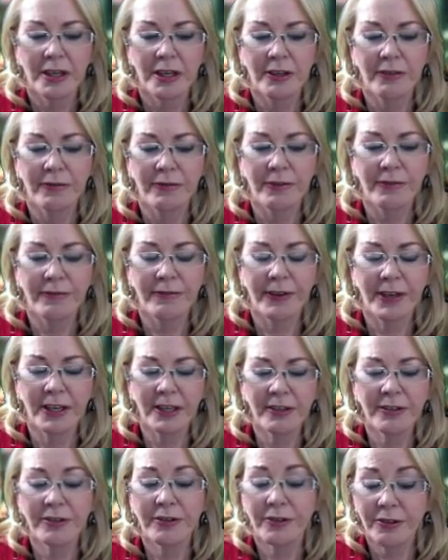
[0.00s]
if you
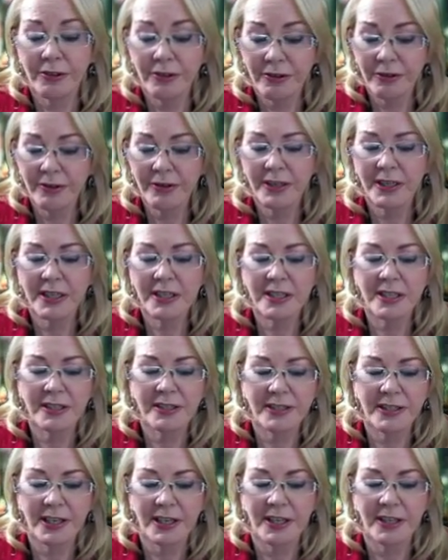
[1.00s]
follow through, as I
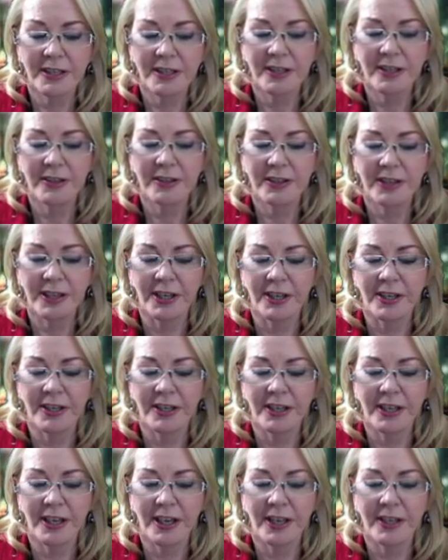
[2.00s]
said,
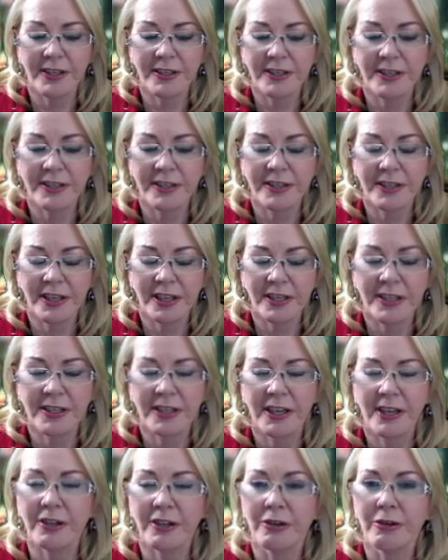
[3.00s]
then it
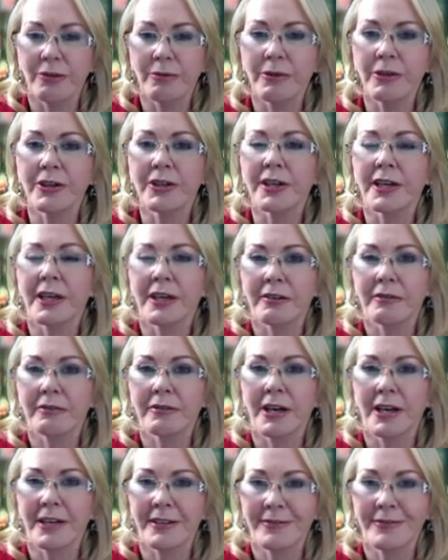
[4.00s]
can all work out
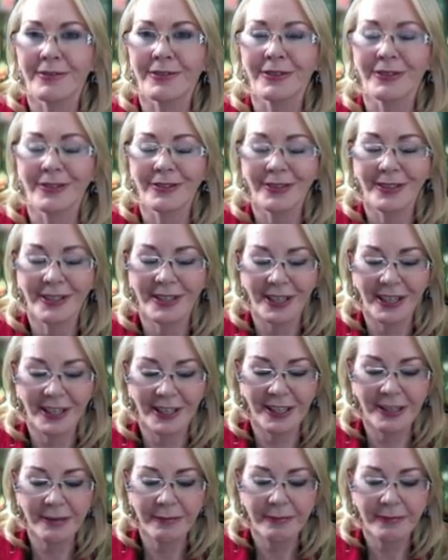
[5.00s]
right for you,
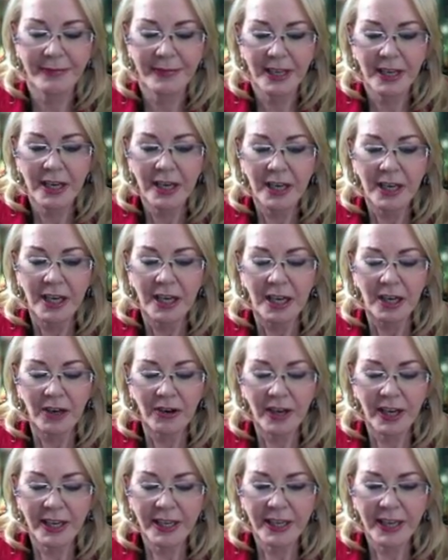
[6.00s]
okay? All
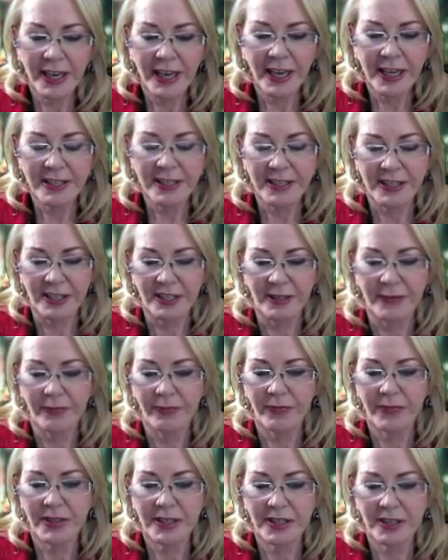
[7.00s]
right,
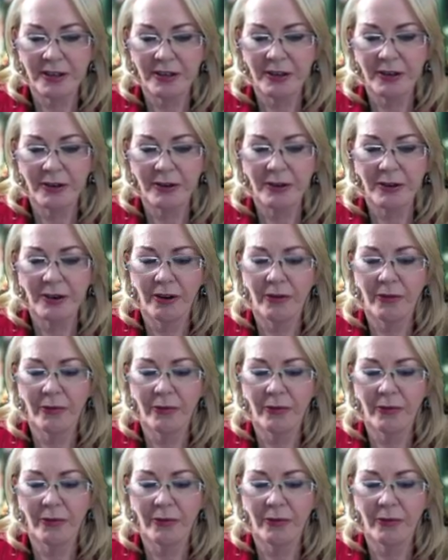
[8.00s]
Cancer. So